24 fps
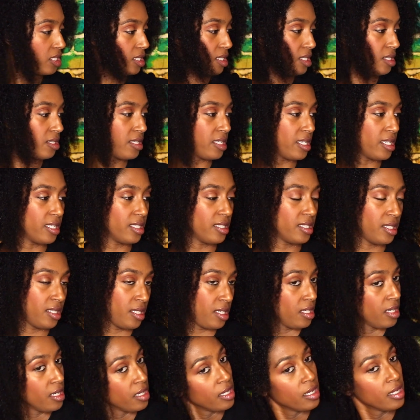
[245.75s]
just to get
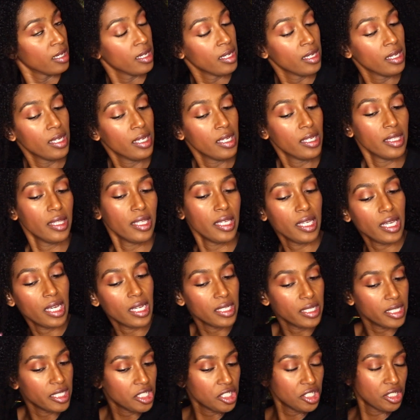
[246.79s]
the
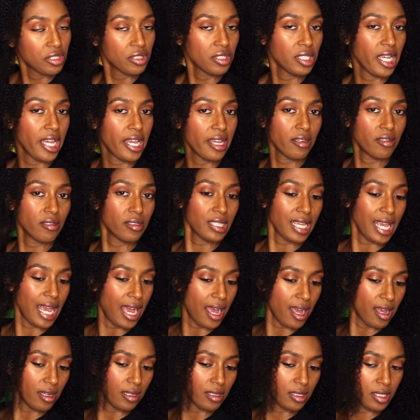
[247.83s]
initial tangles
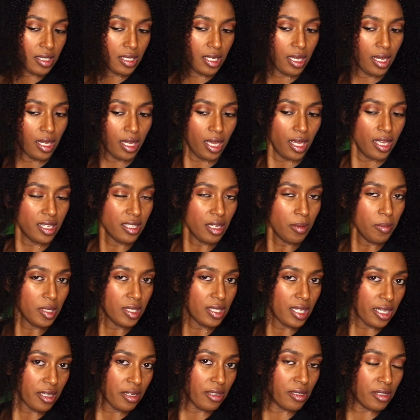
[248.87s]
out, it's almost like